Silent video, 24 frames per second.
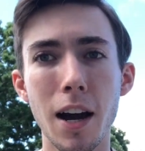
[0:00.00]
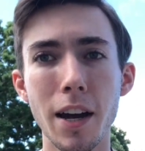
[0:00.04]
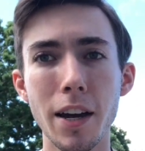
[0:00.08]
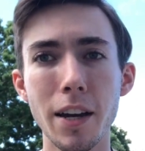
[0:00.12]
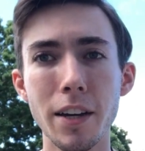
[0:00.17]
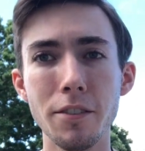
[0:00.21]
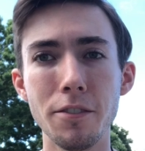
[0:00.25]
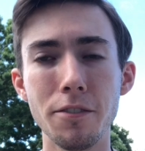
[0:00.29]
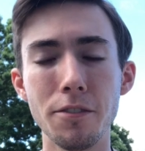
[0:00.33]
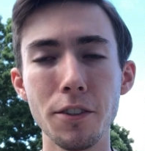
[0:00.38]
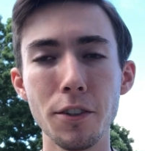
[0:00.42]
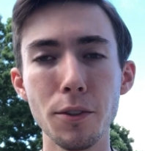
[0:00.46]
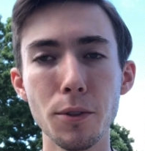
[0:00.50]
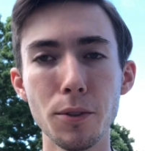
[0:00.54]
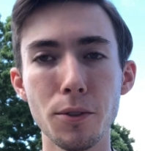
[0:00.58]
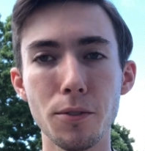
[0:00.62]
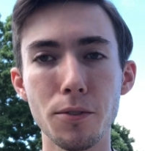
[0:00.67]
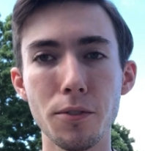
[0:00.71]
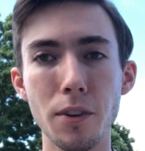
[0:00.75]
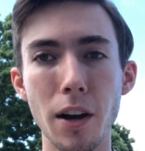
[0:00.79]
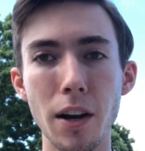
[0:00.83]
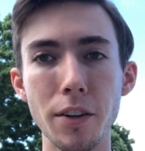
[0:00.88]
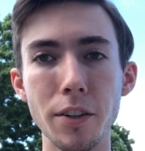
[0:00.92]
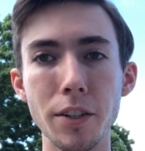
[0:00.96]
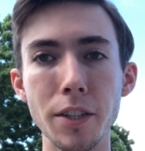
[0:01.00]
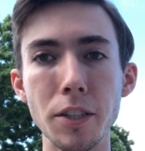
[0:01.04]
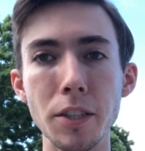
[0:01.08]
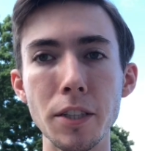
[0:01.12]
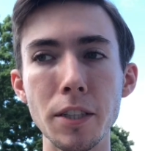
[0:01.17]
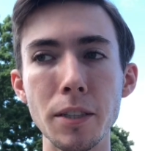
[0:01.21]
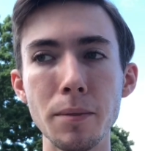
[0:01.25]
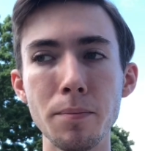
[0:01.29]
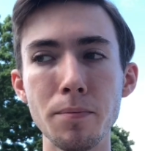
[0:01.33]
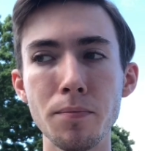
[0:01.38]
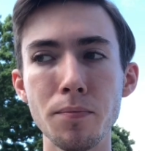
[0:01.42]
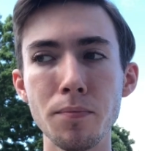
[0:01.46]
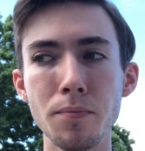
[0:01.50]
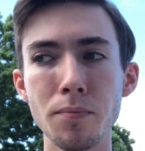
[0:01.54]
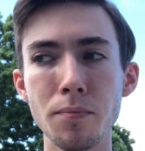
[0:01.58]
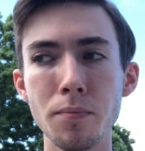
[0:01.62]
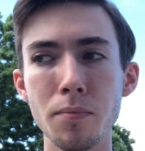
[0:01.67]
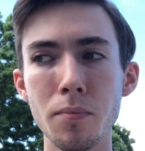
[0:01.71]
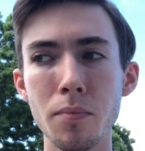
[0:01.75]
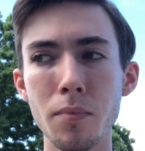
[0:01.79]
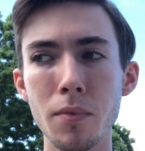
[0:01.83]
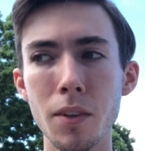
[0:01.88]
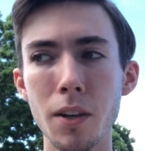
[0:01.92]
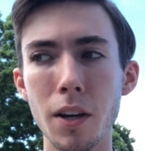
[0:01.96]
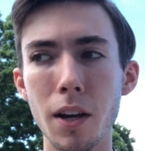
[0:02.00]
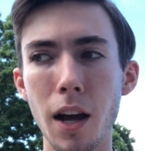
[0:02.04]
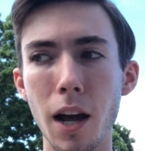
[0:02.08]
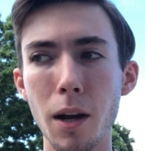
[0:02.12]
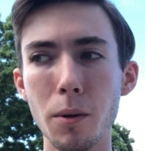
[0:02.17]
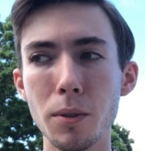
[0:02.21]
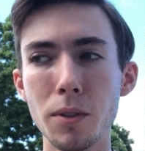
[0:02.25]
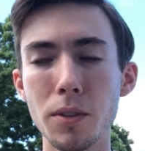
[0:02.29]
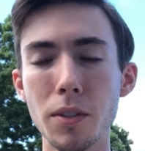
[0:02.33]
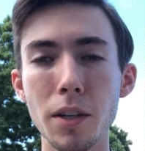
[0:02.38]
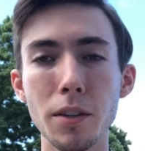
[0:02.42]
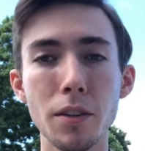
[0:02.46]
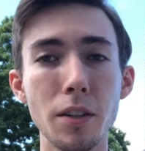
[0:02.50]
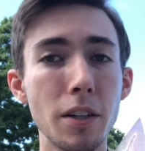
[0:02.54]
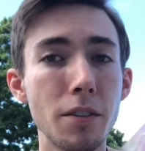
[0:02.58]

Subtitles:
It feels very, I would say,